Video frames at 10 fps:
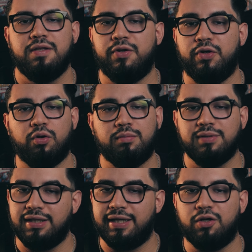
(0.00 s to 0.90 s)
They're
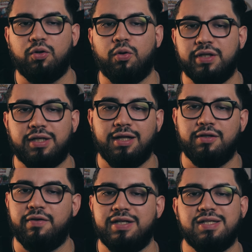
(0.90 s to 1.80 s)
normally like a golden
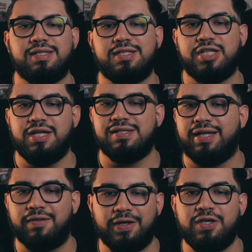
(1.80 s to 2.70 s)
color. They just change
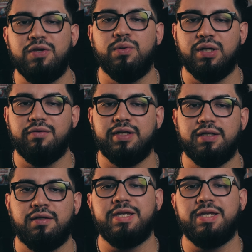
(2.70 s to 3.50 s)
like the hue of it.